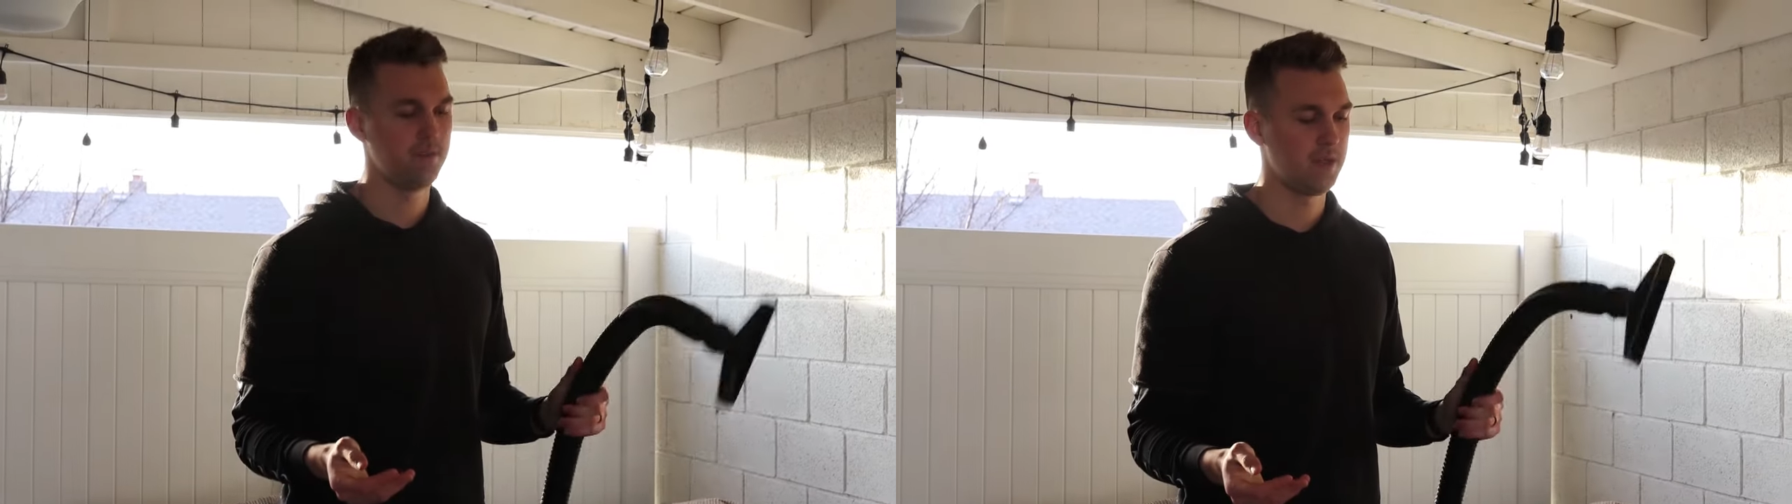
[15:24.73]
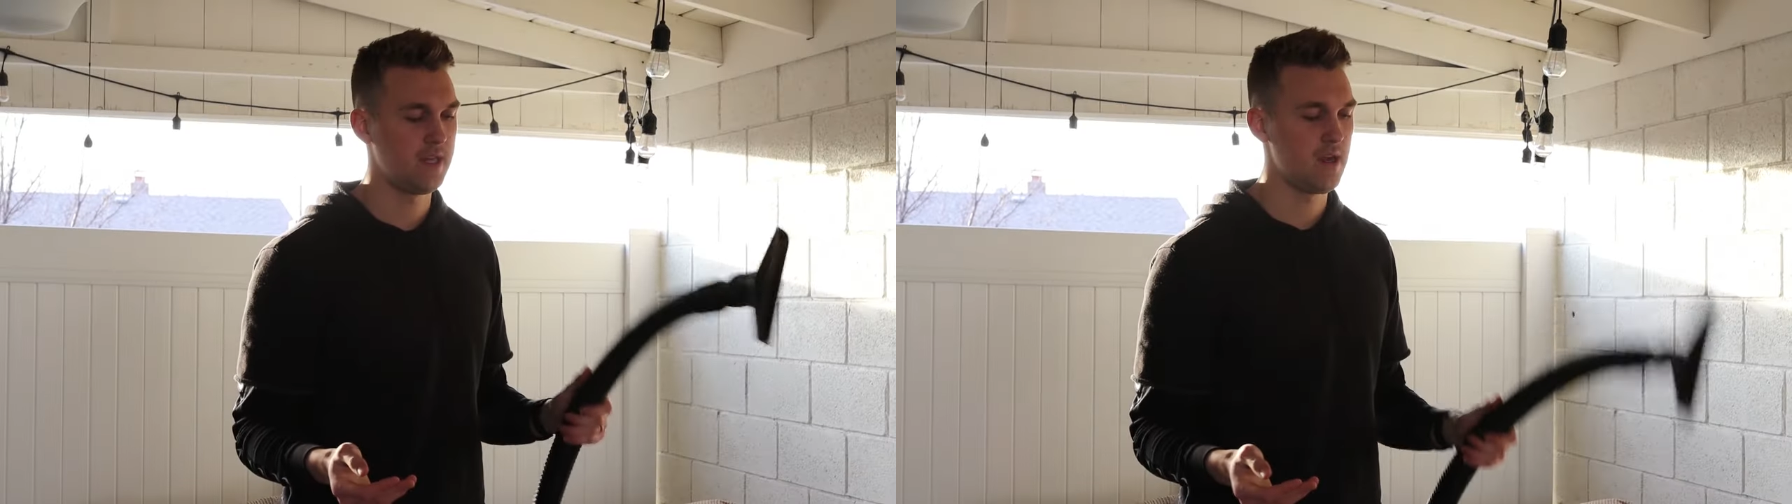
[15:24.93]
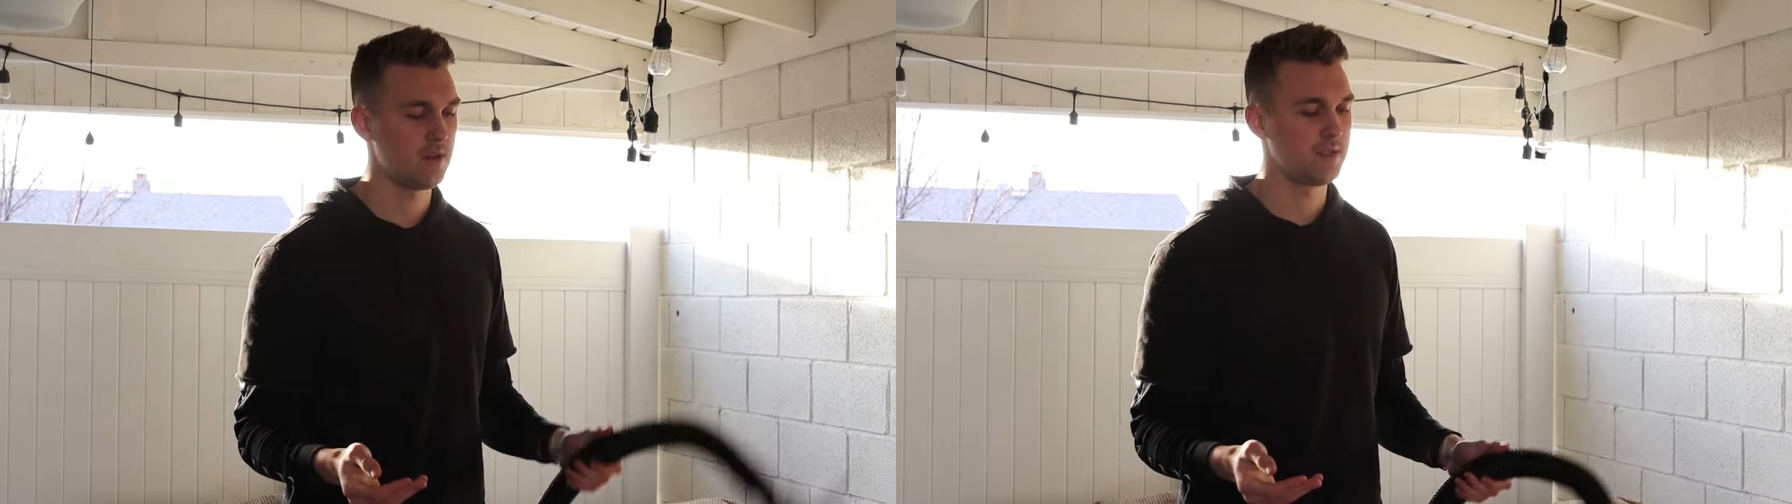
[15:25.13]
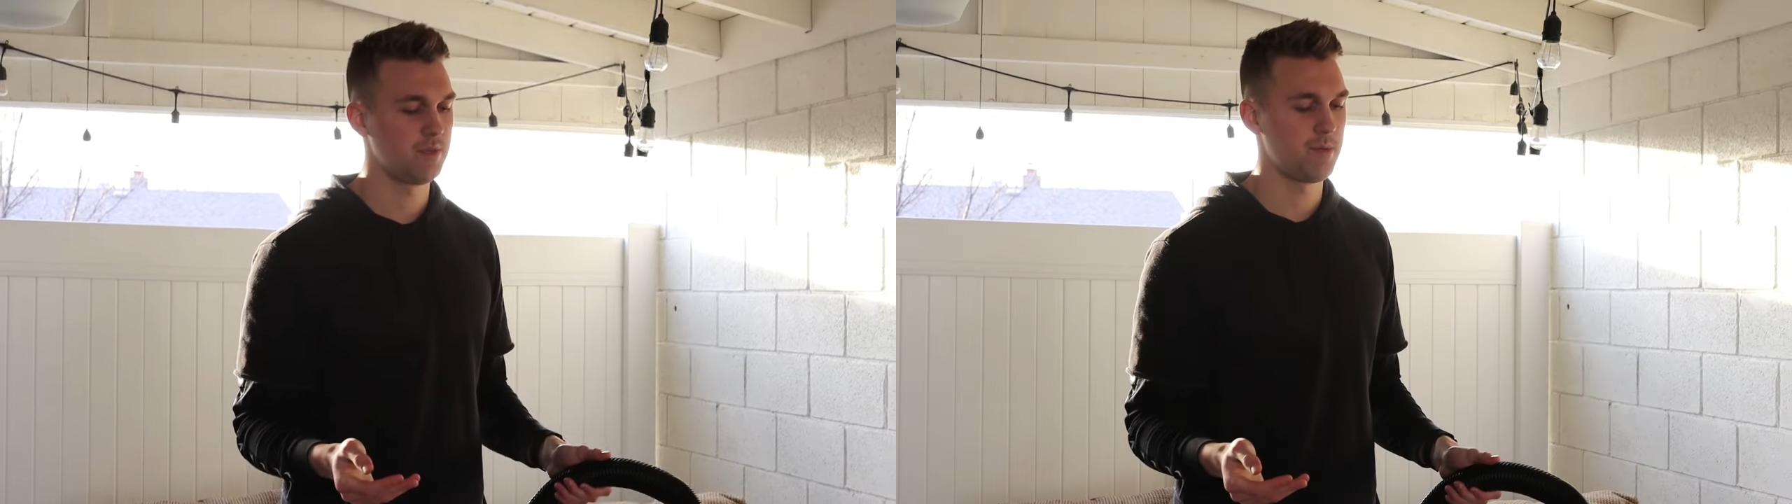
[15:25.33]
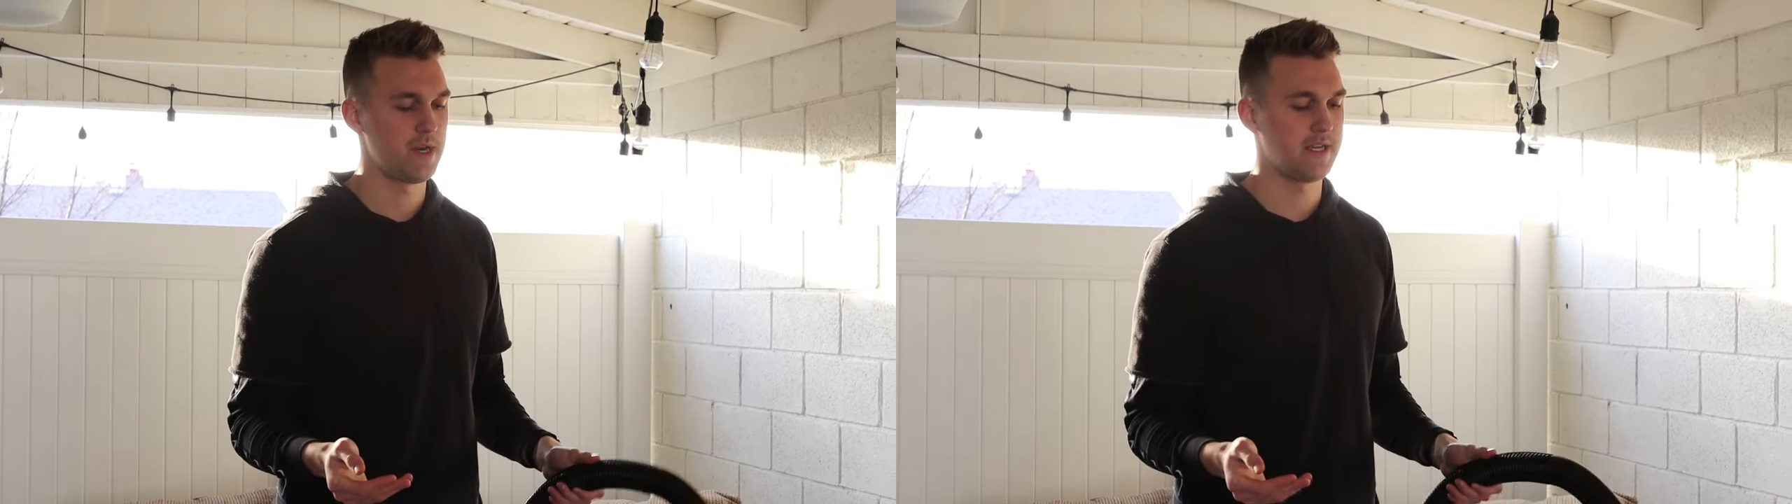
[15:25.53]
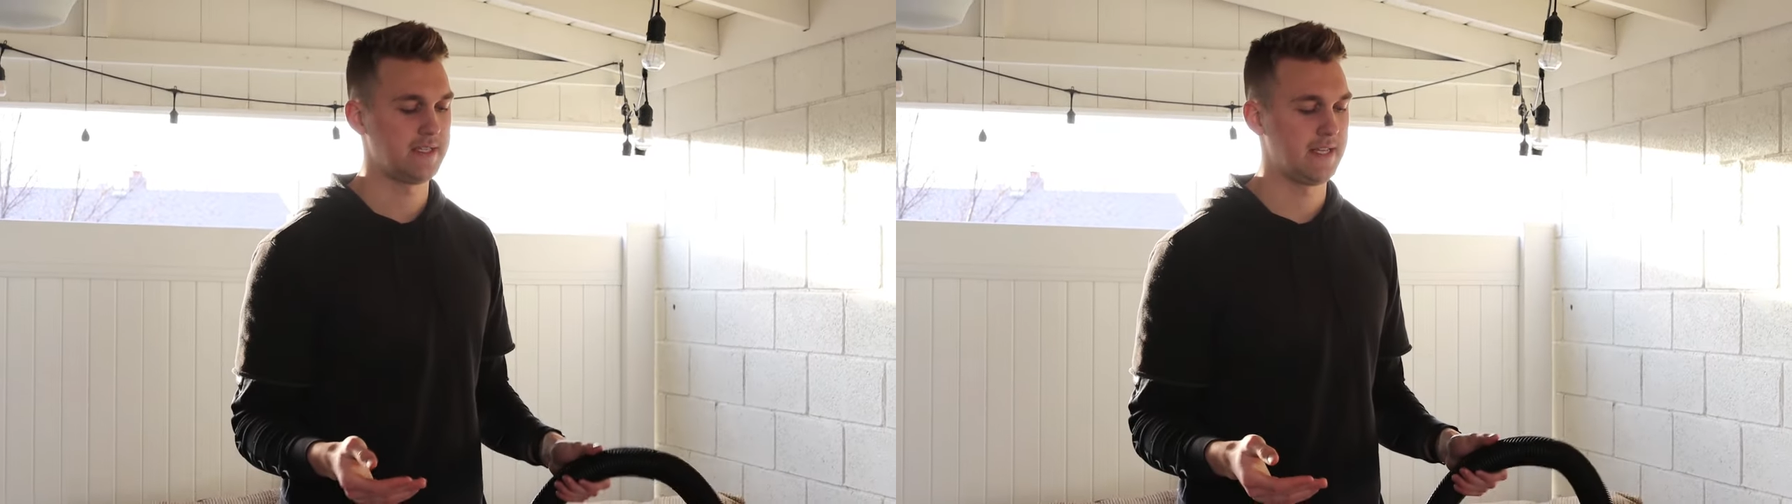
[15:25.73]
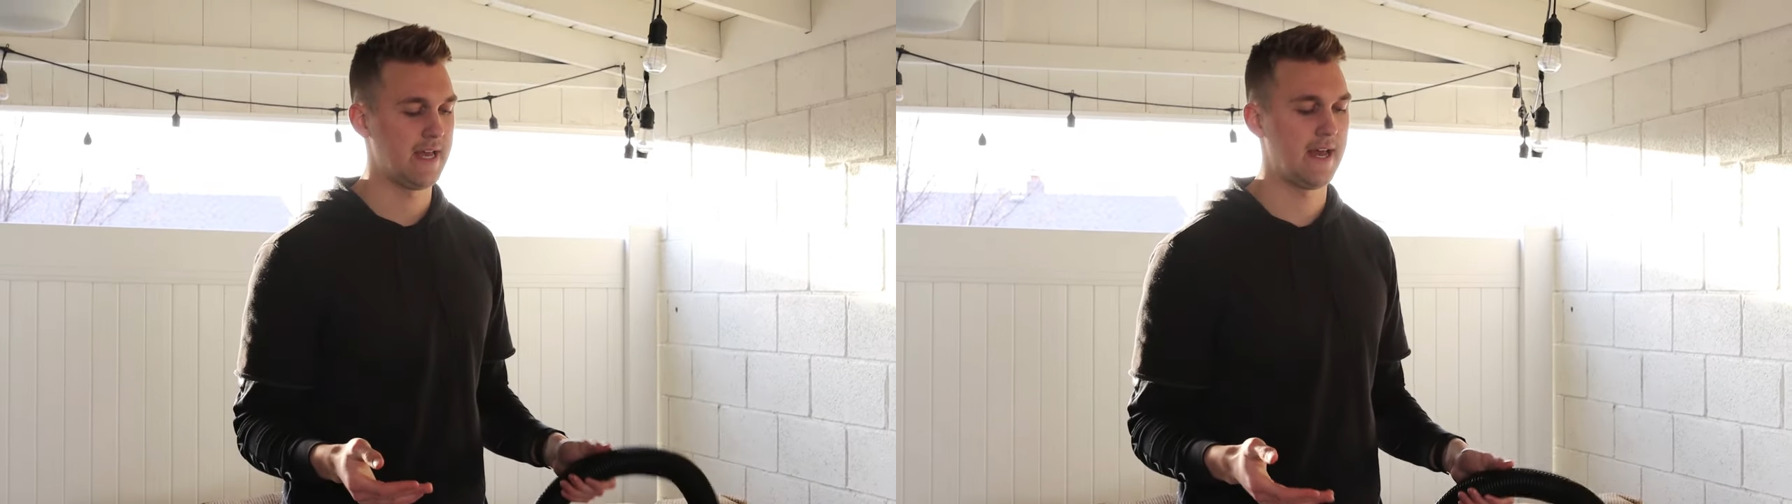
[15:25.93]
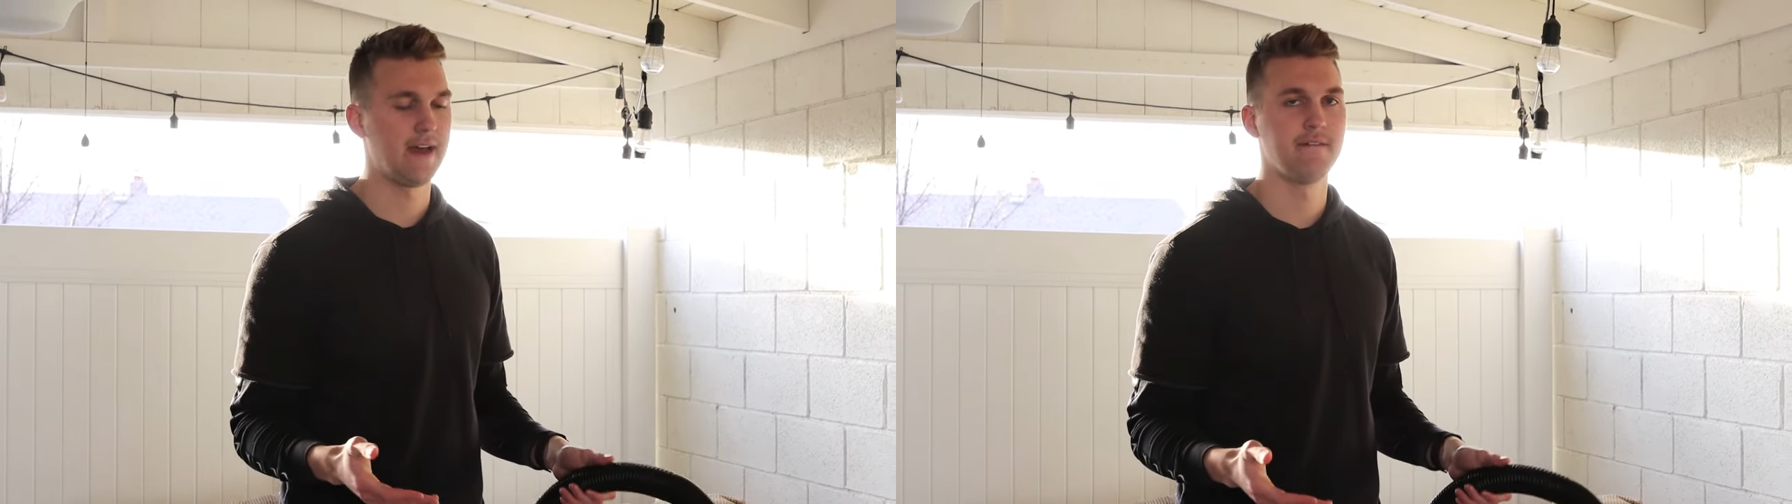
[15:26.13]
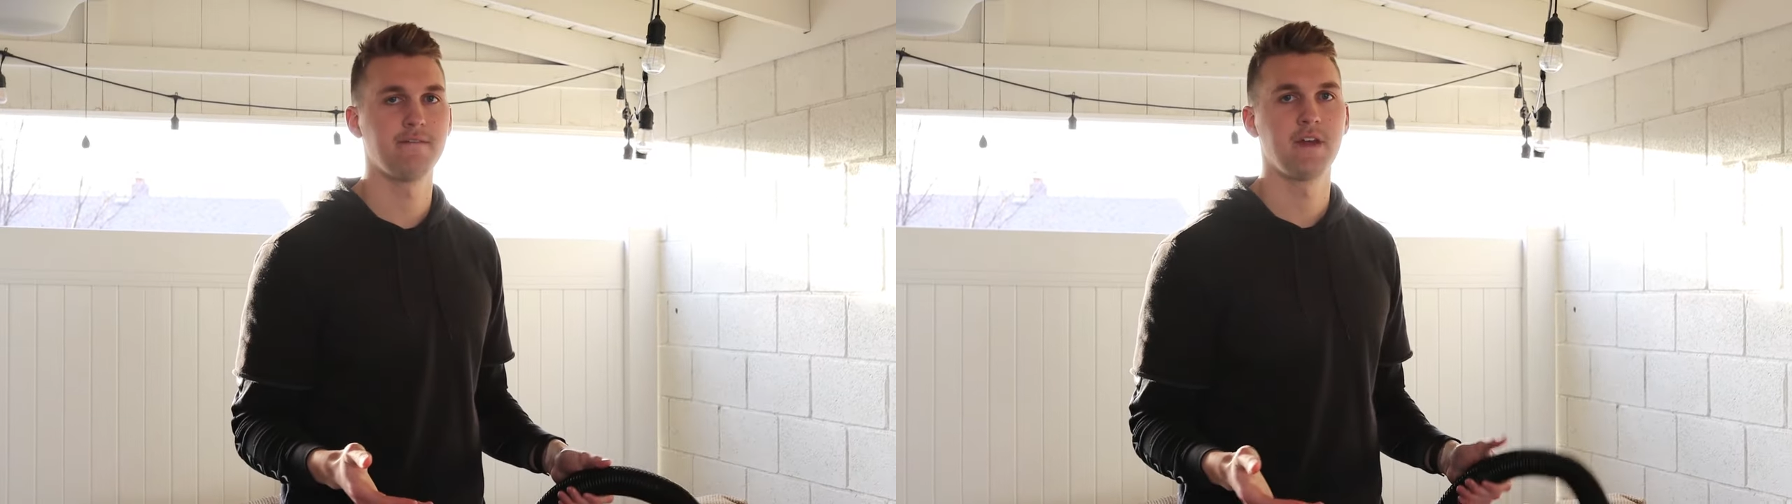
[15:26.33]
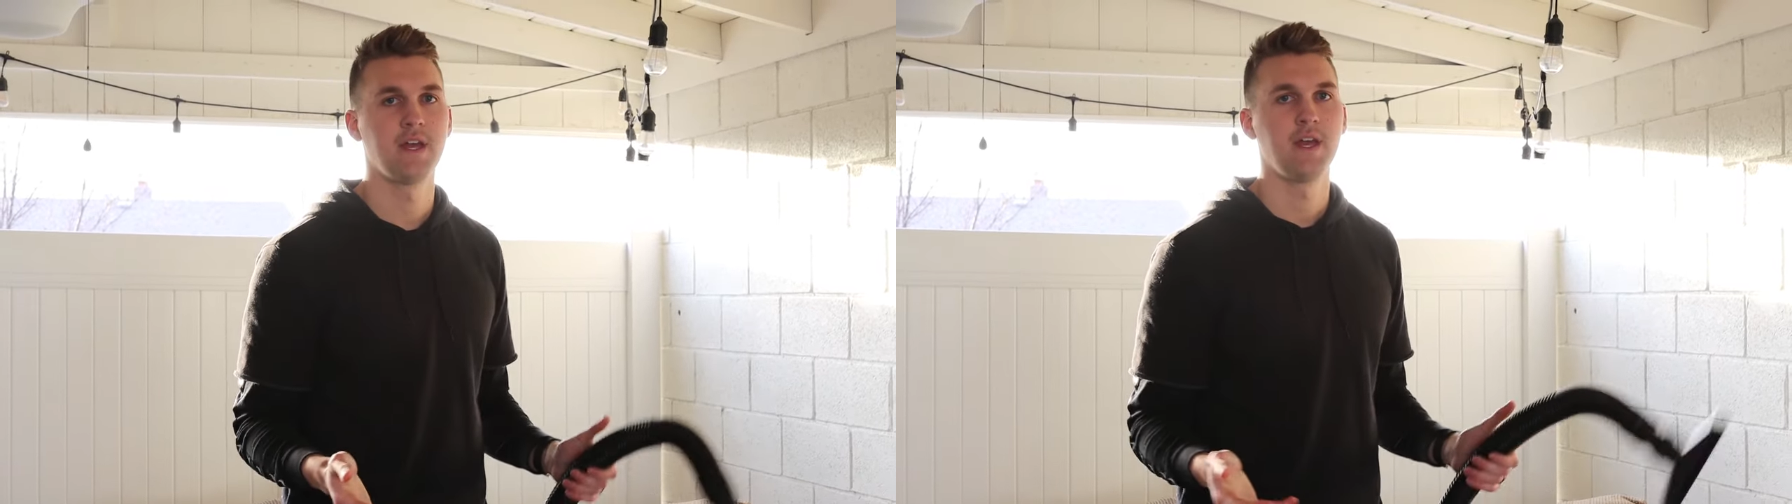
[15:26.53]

but they are super nice to have.